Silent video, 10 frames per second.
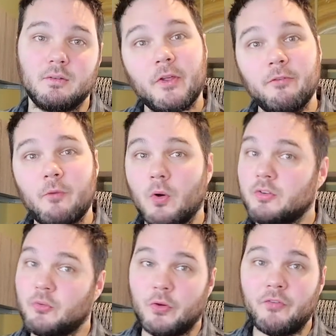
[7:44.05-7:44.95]

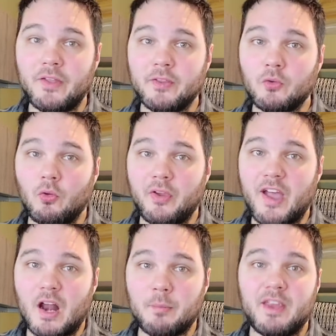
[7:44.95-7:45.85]
Therefore, to reflect the total
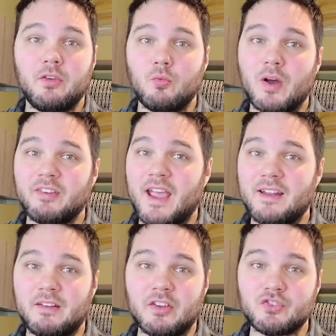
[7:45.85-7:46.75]
economy, you'd want to
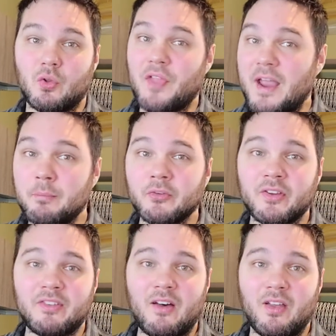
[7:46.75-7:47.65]
add an additional
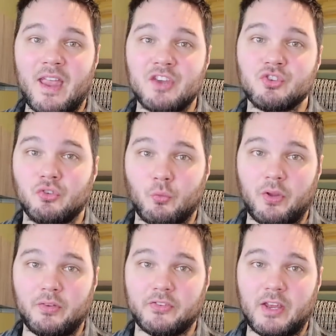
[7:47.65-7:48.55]
9% allocation to
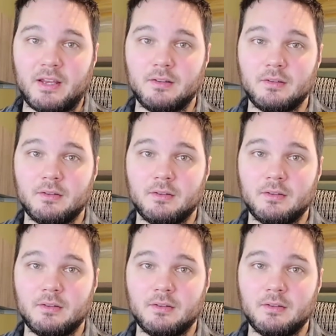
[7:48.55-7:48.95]
real estate.